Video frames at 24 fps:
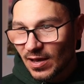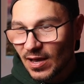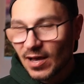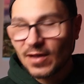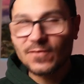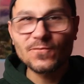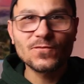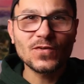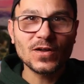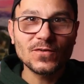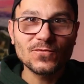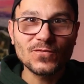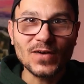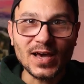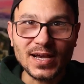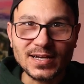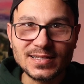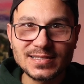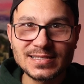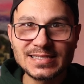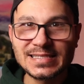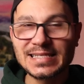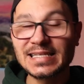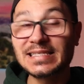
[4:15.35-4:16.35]
And fun
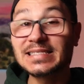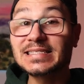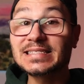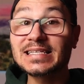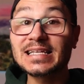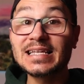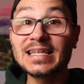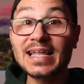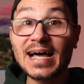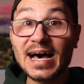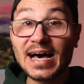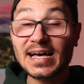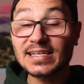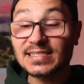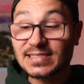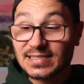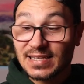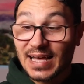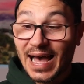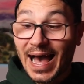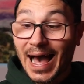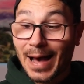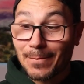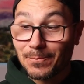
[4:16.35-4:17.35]
fact, since the
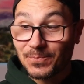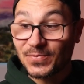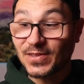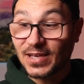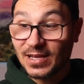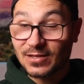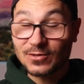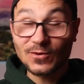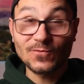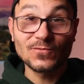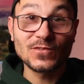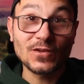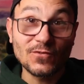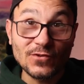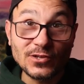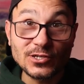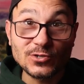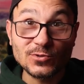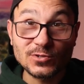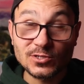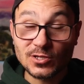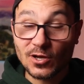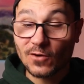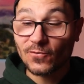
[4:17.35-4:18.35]
last update of
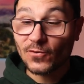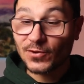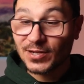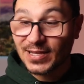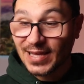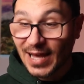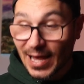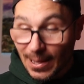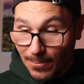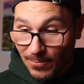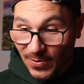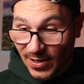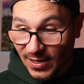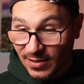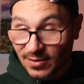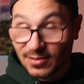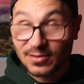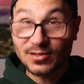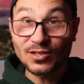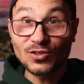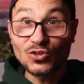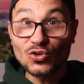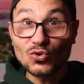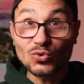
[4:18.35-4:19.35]
DaVinci Resolve on the
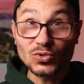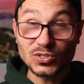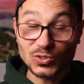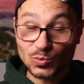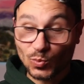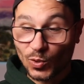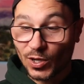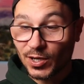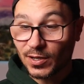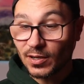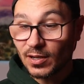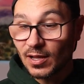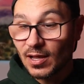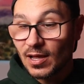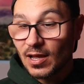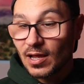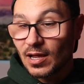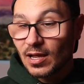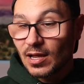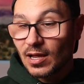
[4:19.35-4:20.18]
iPad, the newest one,